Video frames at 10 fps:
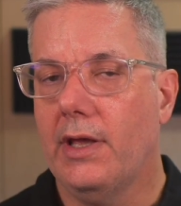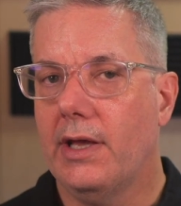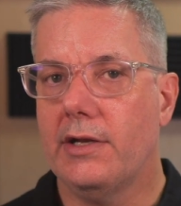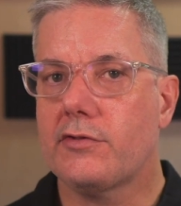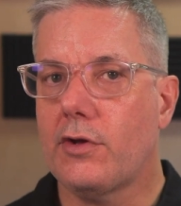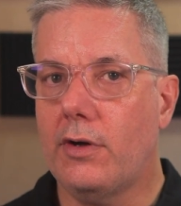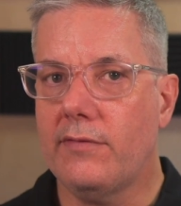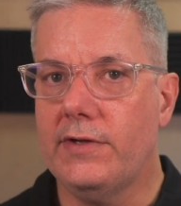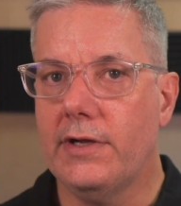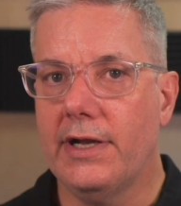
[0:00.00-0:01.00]
and it's
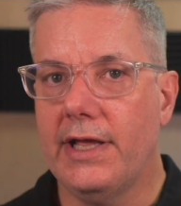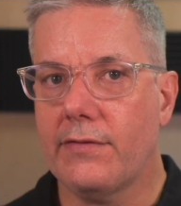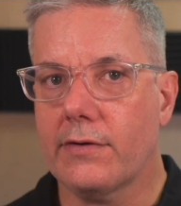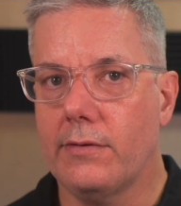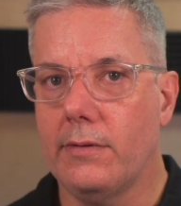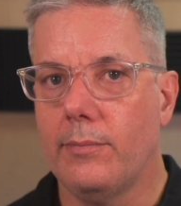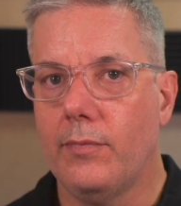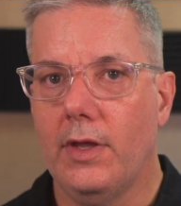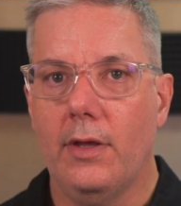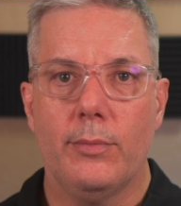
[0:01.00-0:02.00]
often unethical,
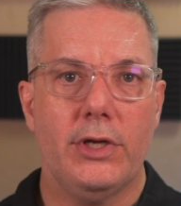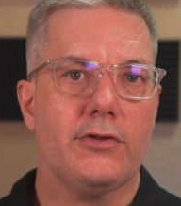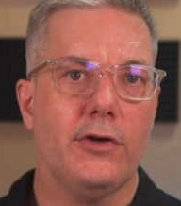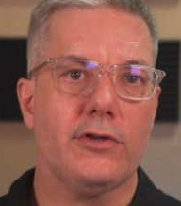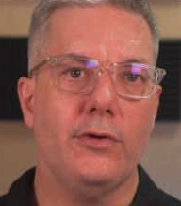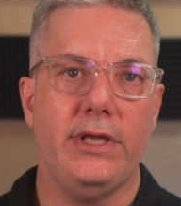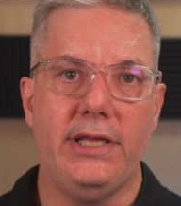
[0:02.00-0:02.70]
but it's also